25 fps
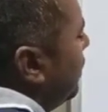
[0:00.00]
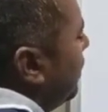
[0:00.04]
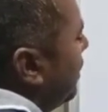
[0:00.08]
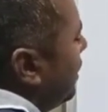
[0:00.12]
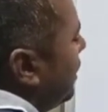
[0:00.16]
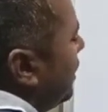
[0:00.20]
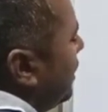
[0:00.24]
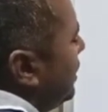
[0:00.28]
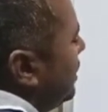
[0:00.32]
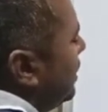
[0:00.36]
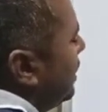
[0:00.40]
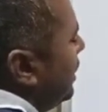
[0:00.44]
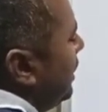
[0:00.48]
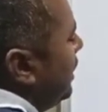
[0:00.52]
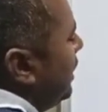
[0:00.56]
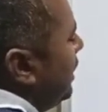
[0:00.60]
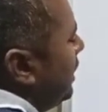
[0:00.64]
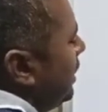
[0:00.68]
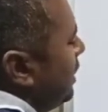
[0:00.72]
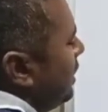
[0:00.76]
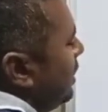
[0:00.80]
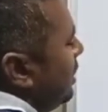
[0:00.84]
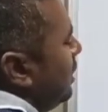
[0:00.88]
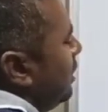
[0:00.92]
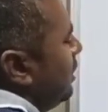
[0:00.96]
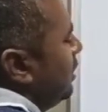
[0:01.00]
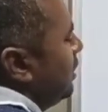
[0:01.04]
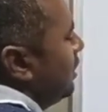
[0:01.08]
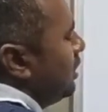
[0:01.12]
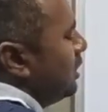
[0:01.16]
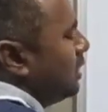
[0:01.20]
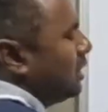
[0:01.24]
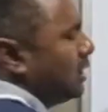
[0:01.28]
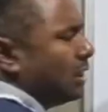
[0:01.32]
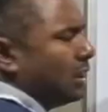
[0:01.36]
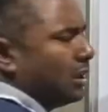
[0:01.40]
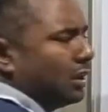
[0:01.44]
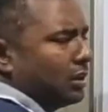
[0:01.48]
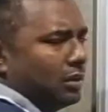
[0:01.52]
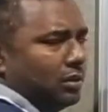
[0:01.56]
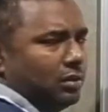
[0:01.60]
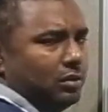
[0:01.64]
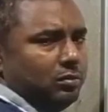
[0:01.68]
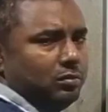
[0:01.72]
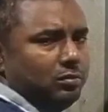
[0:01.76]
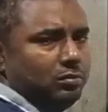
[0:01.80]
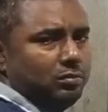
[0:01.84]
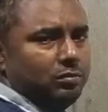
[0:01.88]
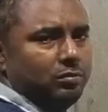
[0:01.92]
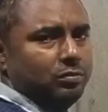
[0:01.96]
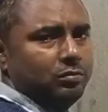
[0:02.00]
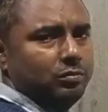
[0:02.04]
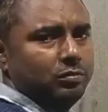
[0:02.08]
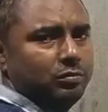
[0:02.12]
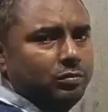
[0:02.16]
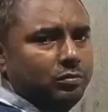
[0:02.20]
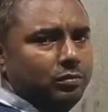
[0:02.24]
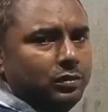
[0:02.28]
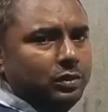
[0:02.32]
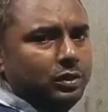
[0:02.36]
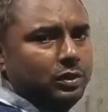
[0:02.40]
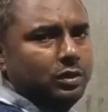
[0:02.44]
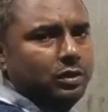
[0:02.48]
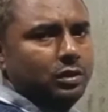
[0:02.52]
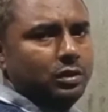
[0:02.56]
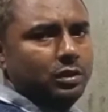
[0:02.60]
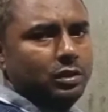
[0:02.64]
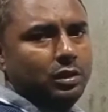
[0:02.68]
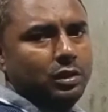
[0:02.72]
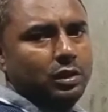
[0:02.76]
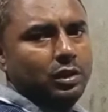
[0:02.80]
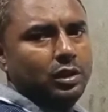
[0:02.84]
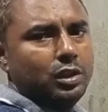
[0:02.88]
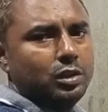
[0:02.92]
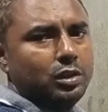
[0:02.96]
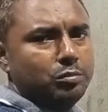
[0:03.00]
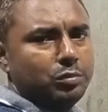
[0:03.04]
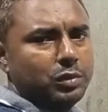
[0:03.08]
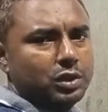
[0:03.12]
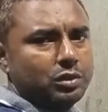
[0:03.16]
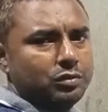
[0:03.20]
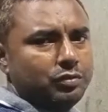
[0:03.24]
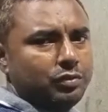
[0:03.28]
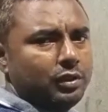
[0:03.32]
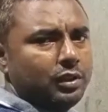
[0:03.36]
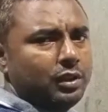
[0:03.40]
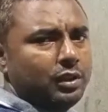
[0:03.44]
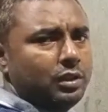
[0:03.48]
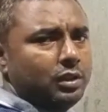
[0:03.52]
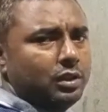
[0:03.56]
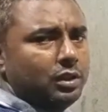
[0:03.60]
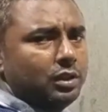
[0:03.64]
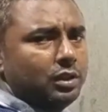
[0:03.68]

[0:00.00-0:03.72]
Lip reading: not easily tear. It must be